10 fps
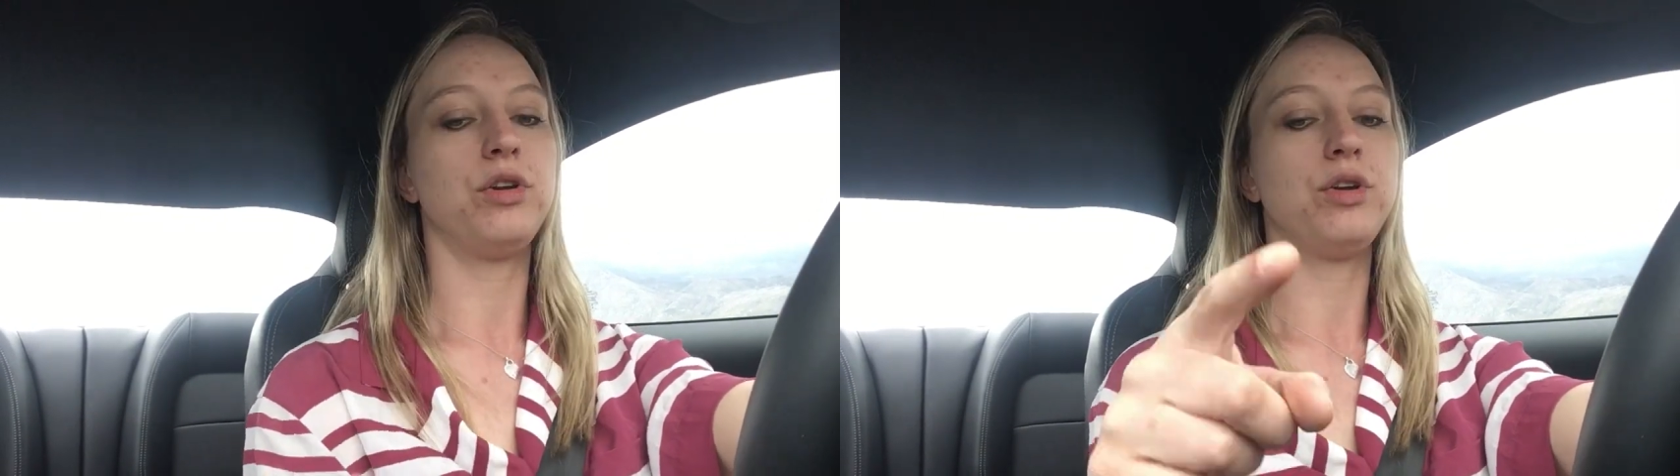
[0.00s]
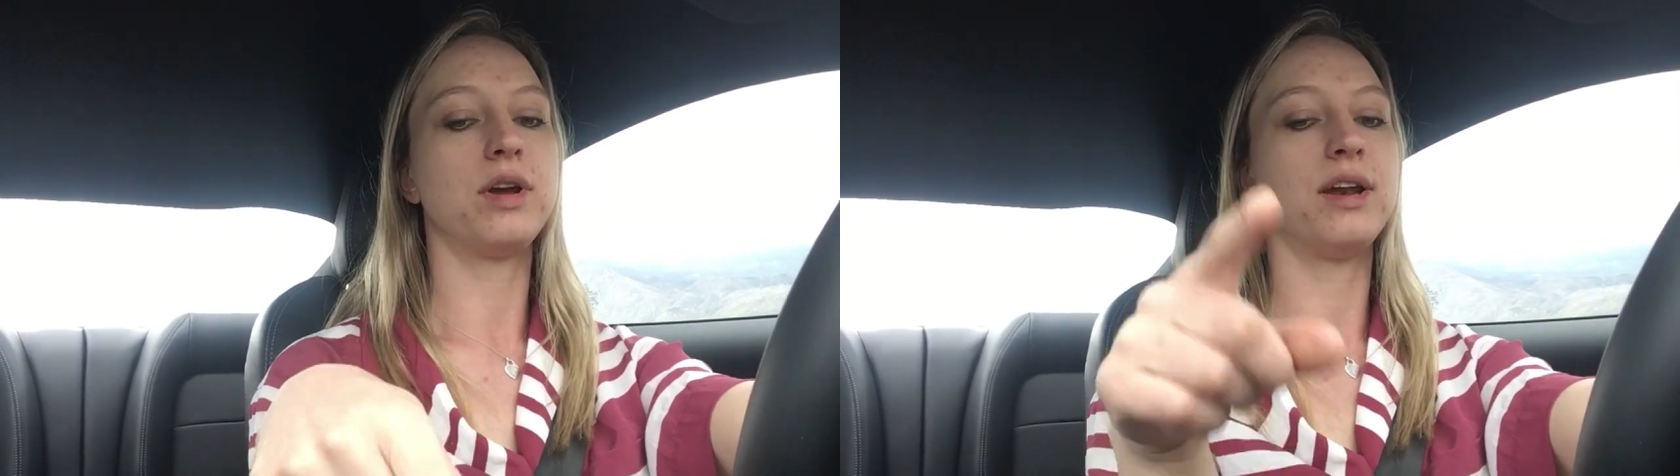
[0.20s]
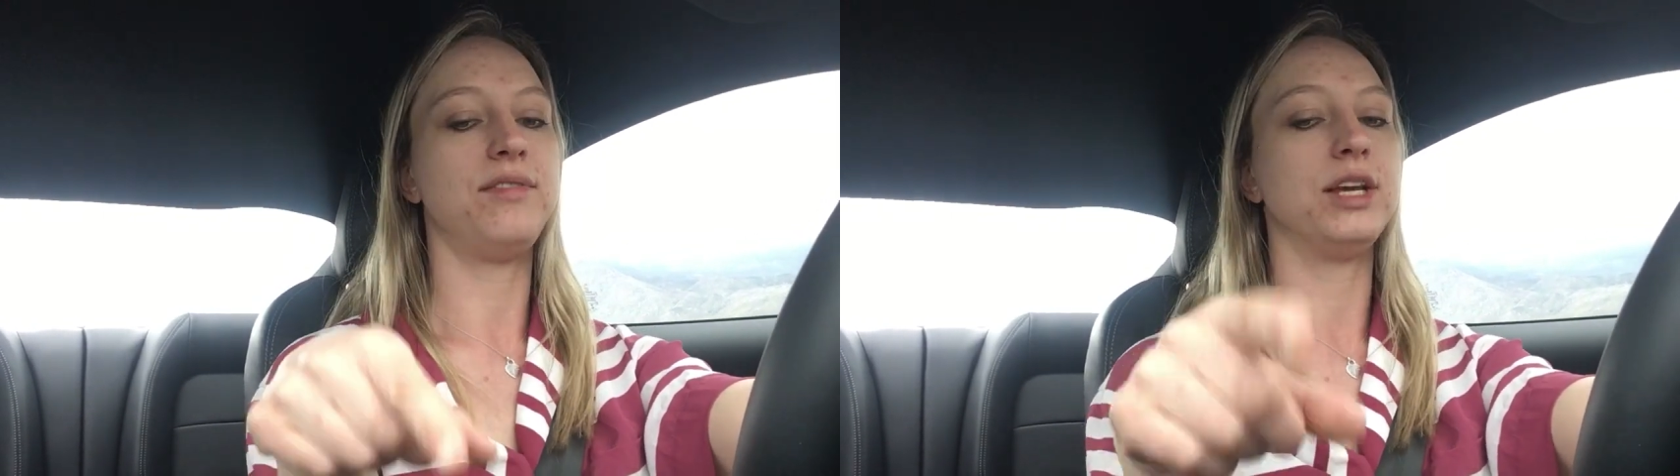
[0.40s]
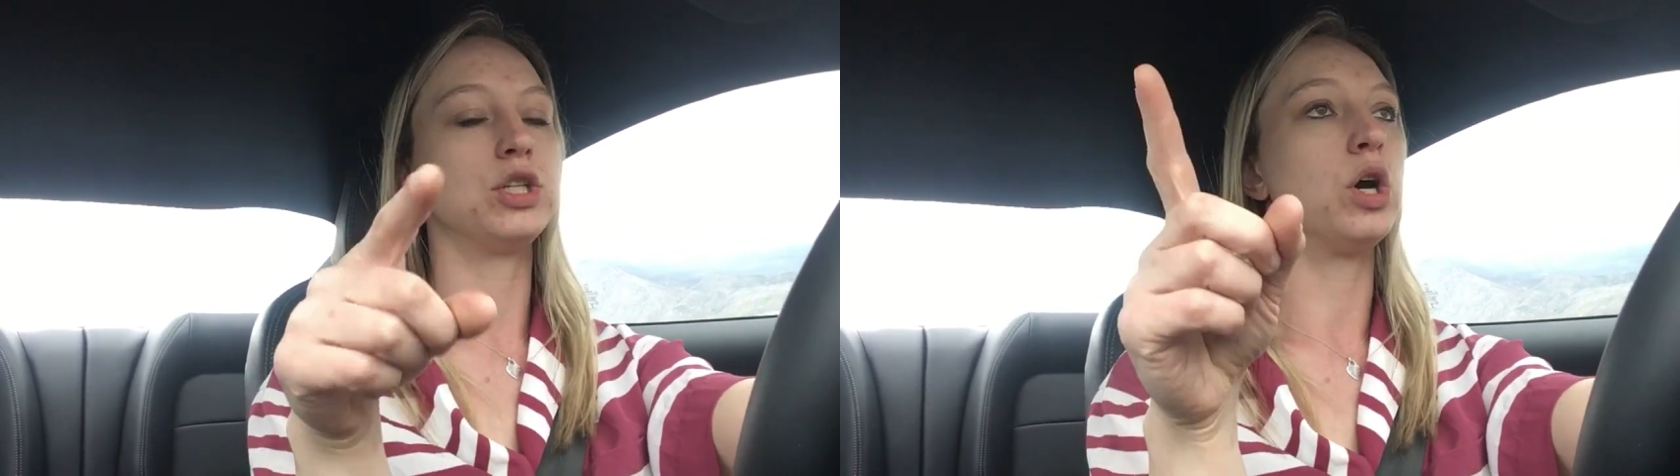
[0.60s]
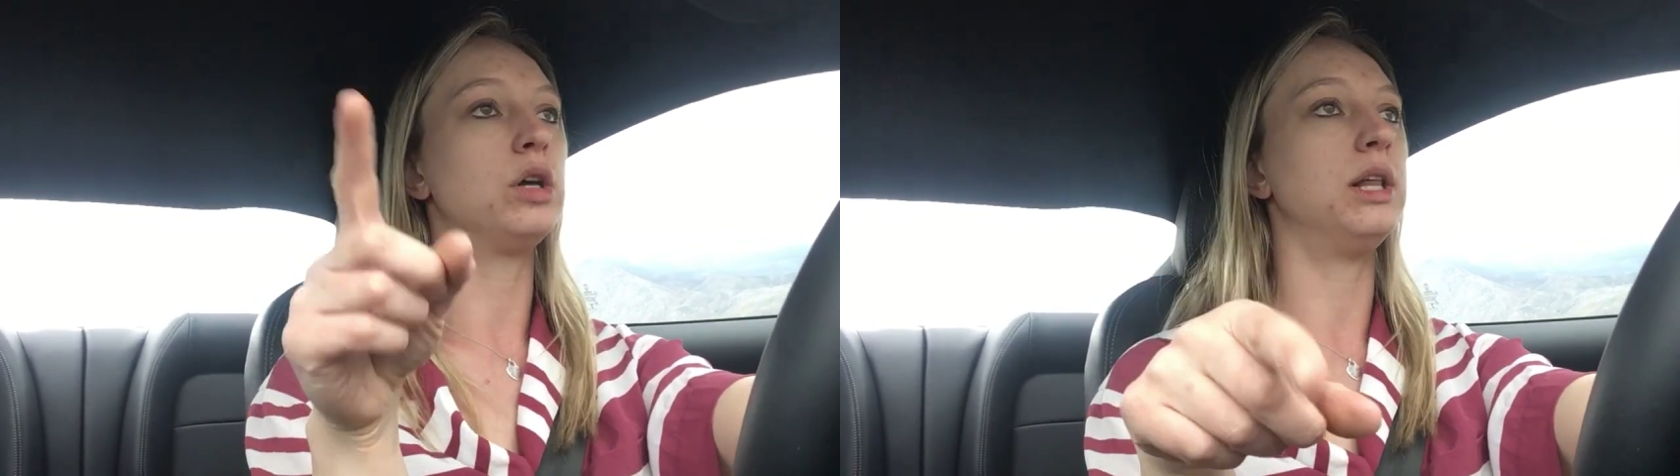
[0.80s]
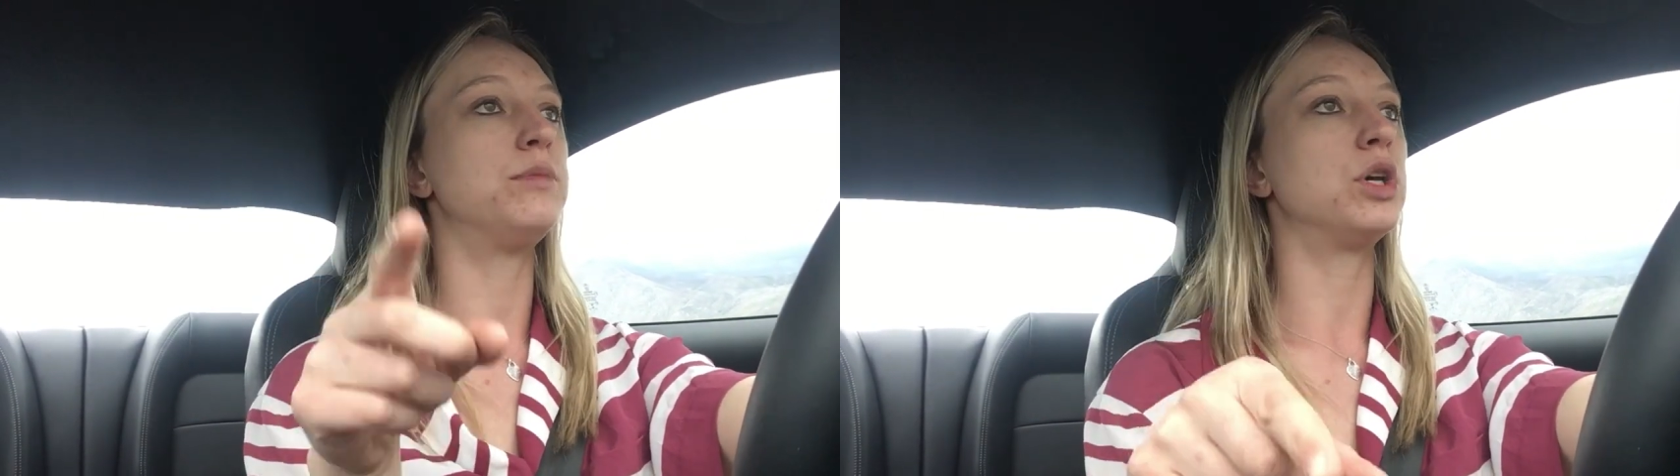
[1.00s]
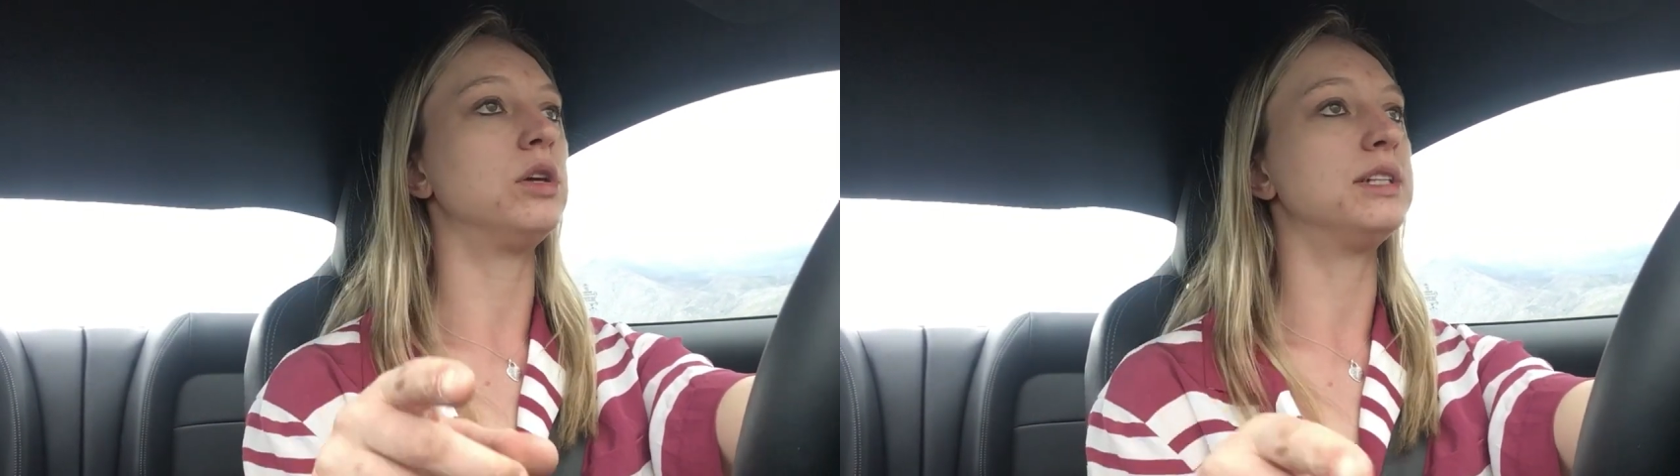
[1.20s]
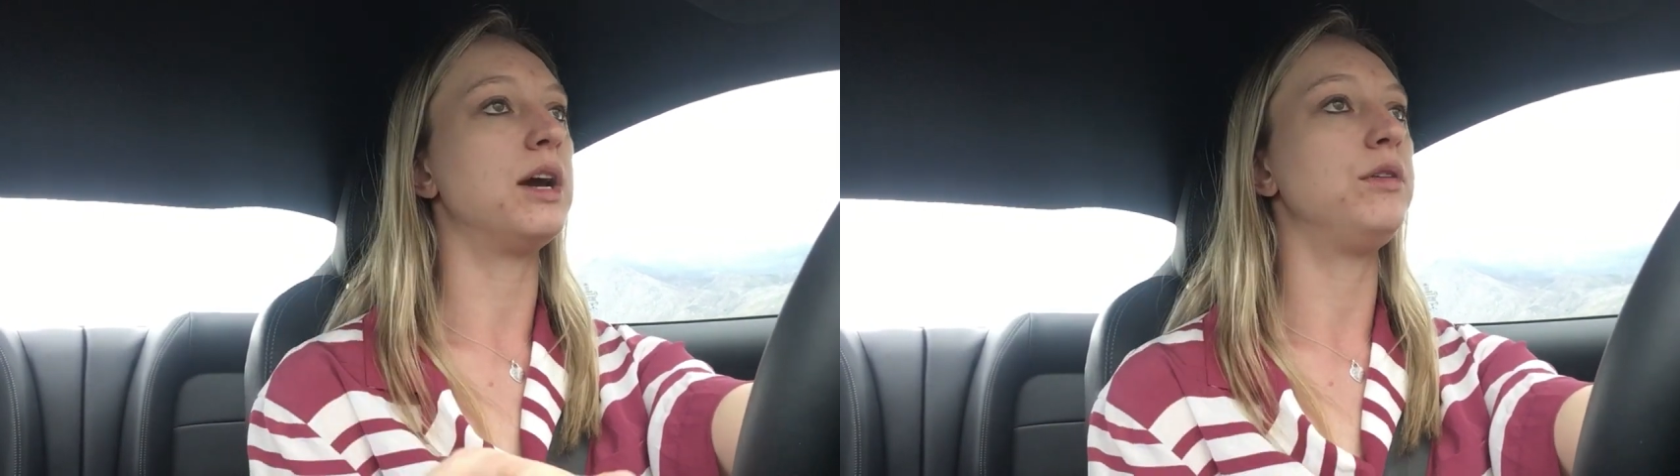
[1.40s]
Here you kind of like toggle up,
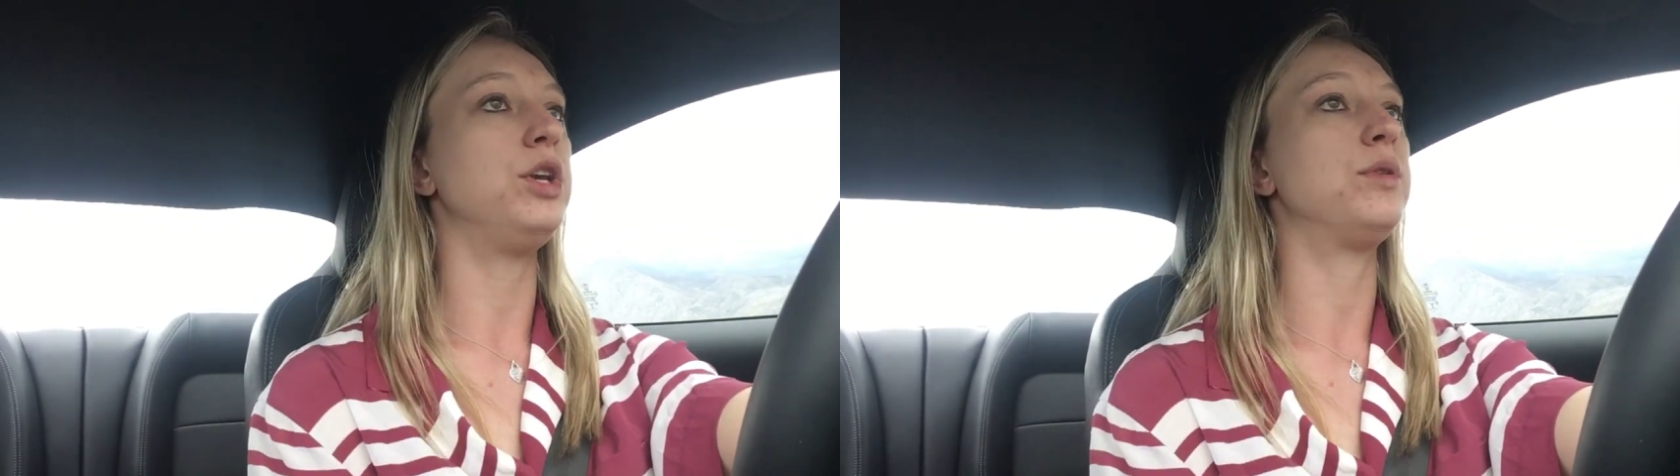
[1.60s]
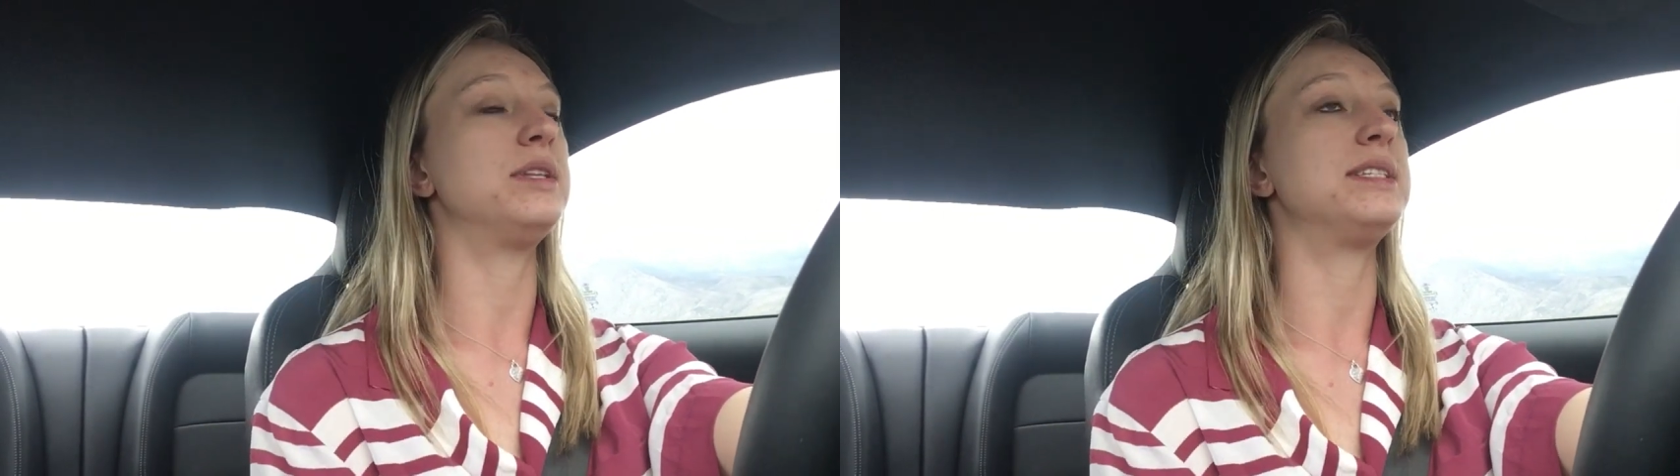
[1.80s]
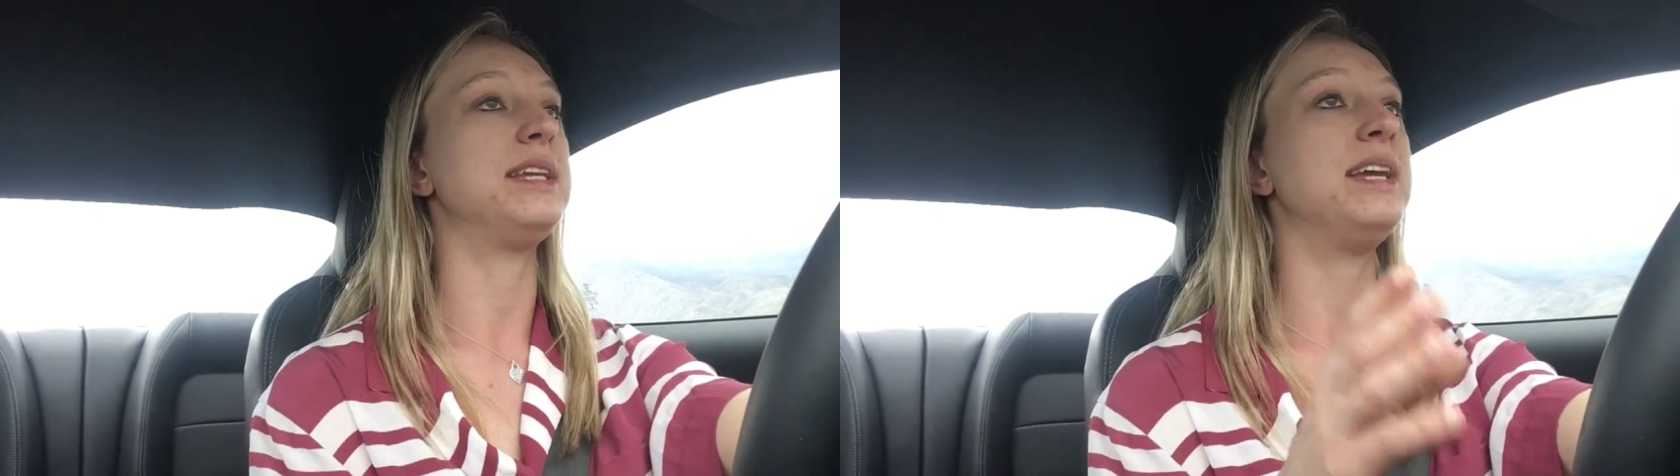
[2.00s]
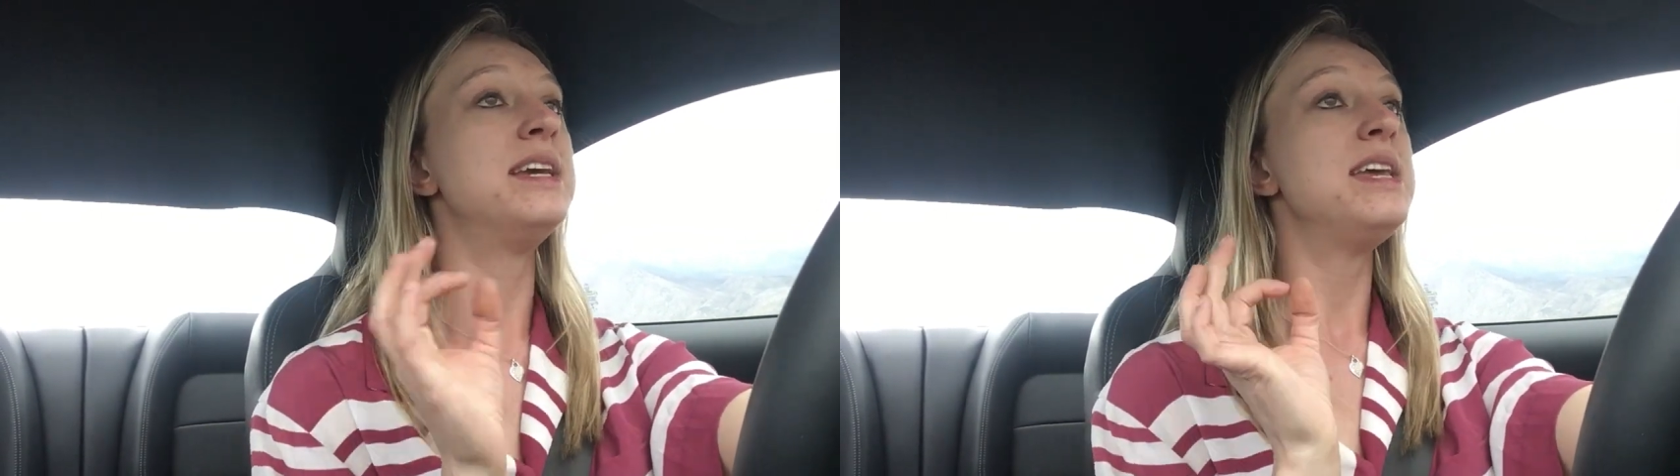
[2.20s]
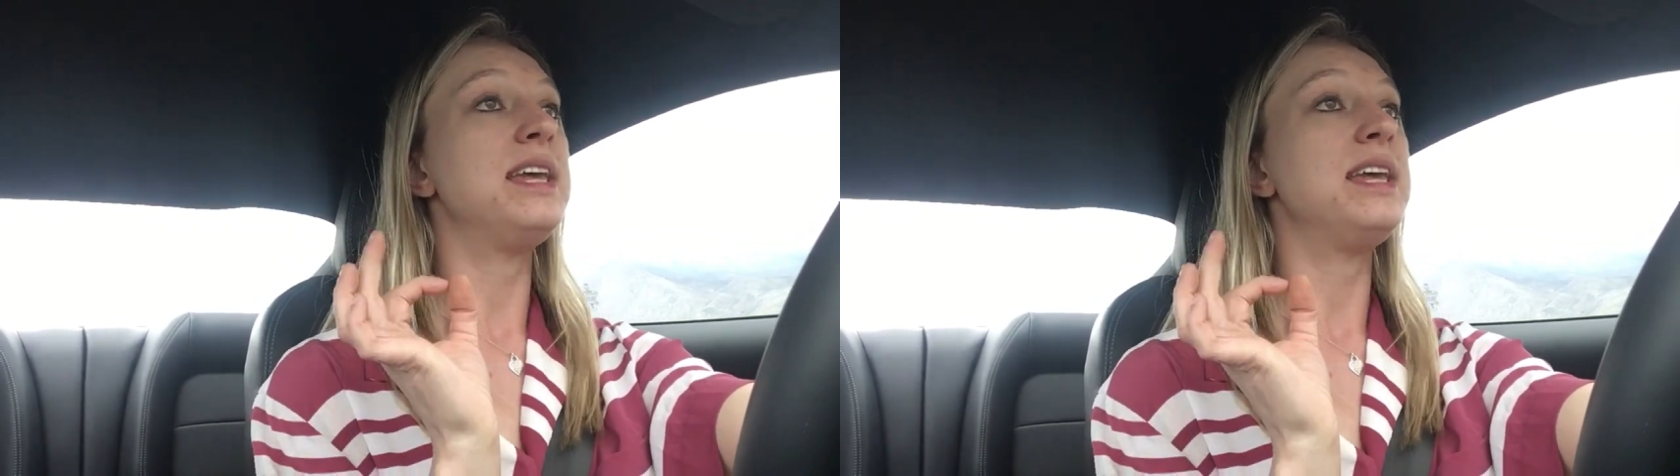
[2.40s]
toggle down, and you can see